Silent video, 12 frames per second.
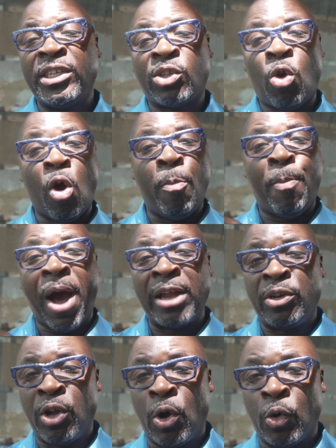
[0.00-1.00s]
It's called
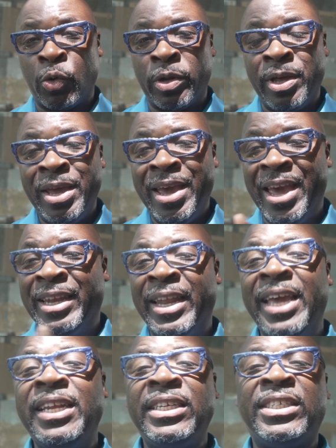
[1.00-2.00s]
Bardon. And
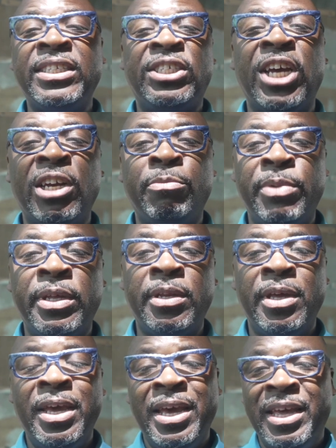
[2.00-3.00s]
ladies and gentlemen,
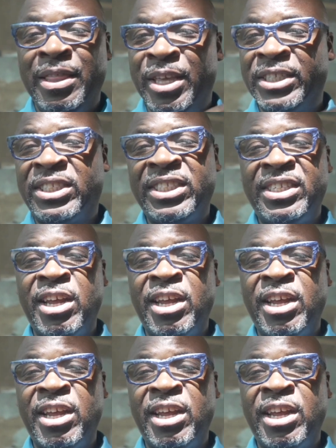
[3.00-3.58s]
this is